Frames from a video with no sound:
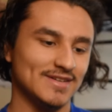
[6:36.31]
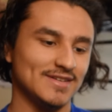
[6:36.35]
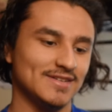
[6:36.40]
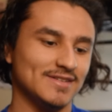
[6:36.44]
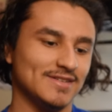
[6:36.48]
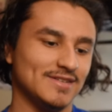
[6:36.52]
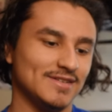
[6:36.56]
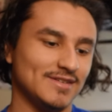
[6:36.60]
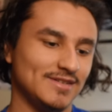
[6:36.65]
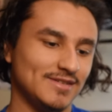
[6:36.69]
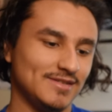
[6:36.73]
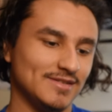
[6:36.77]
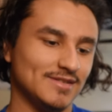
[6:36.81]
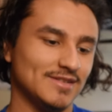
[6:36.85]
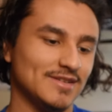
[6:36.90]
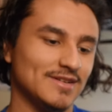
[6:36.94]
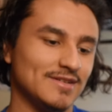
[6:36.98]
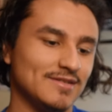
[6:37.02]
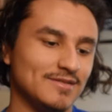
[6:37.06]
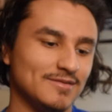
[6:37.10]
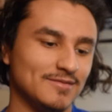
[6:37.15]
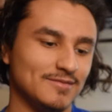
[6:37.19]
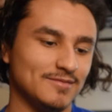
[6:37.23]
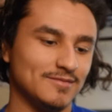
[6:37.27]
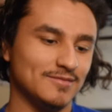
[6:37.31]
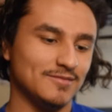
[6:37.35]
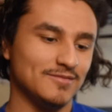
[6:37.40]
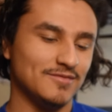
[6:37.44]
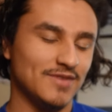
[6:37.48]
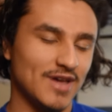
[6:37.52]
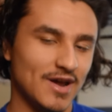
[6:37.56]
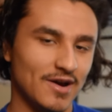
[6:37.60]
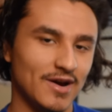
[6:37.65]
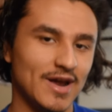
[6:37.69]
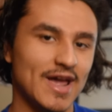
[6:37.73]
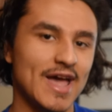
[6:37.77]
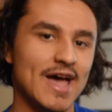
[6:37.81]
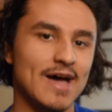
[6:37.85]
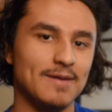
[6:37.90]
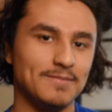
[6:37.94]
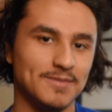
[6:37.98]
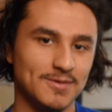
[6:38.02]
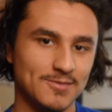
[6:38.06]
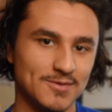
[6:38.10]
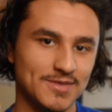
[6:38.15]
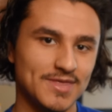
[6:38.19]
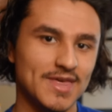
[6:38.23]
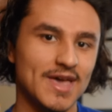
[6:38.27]
Here are the nominees. Very happy
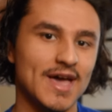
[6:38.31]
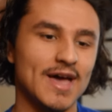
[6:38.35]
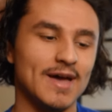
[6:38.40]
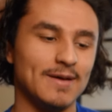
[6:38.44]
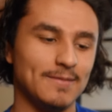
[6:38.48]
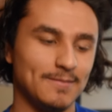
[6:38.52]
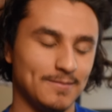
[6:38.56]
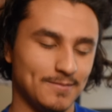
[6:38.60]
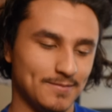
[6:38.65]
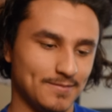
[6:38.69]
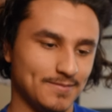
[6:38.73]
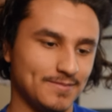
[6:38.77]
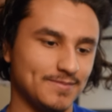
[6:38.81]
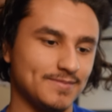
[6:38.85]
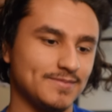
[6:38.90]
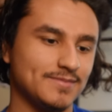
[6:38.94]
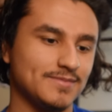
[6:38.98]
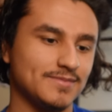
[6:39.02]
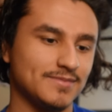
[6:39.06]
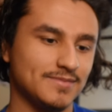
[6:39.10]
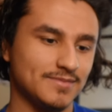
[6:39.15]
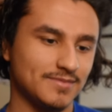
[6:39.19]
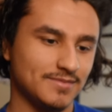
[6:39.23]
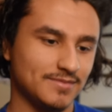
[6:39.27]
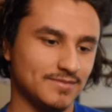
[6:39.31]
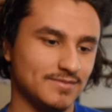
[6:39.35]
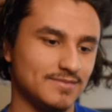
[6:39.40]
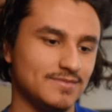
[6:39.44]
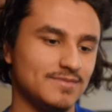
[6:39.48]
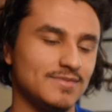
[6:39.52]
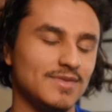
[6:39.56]
with that. In production design.